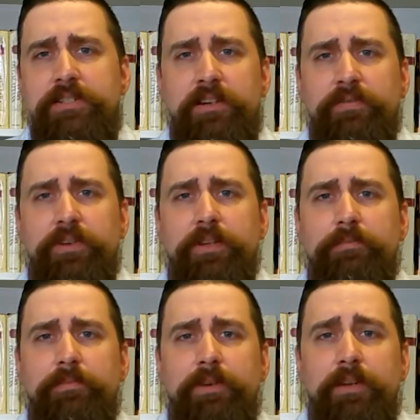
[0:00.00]
did for them
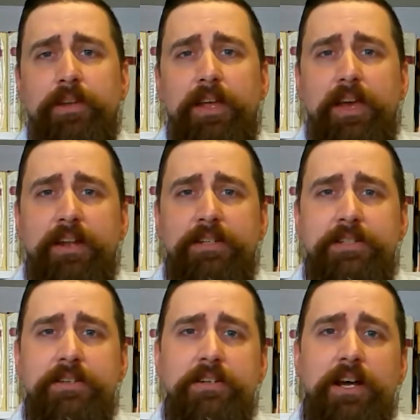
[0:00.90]
and
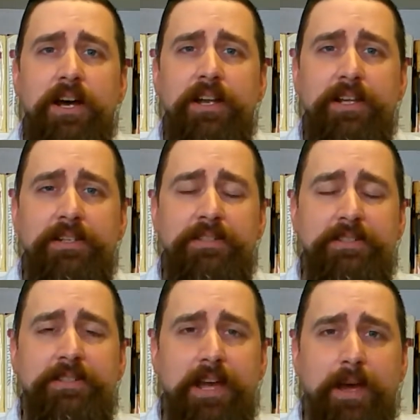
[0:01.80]
it's not in
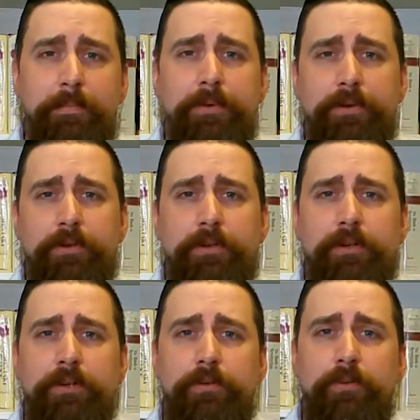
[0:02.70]
step
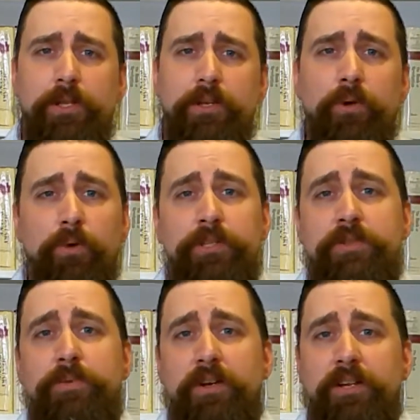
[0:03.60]
with what the Holy
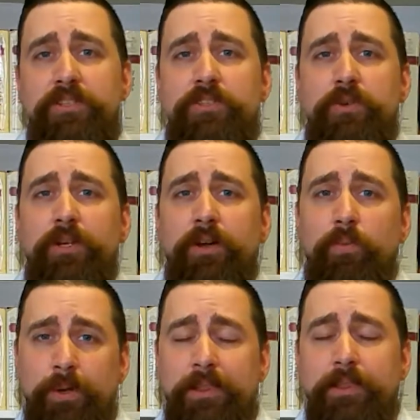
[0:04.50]
Spirit is
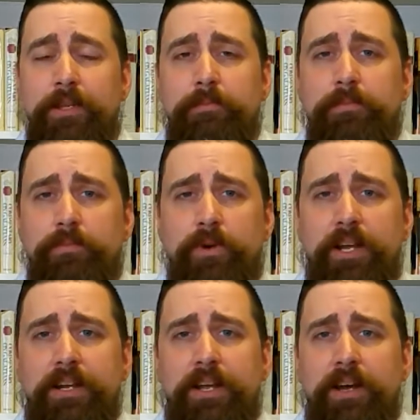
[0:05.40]
doing with them
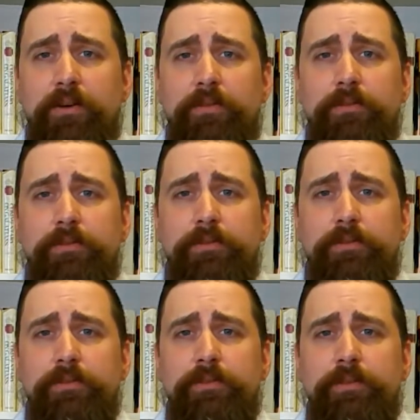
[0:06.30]
right now.
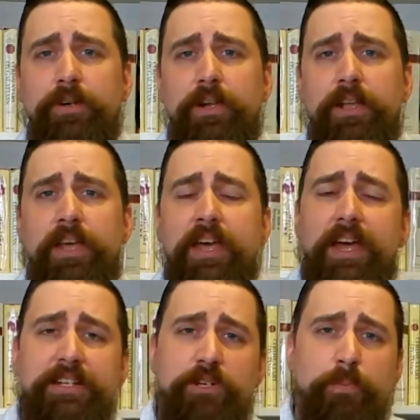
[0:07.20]

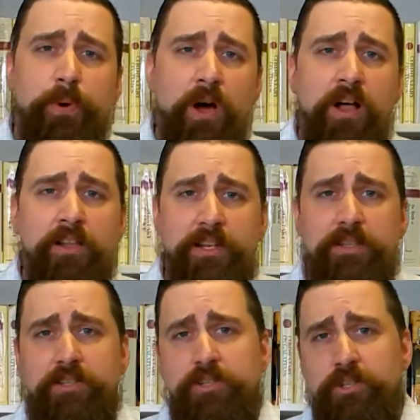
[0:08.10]
And so Paul in
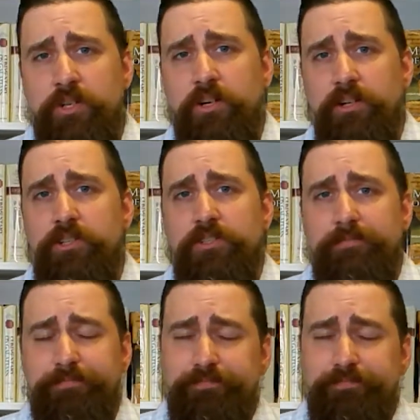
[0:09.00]
this church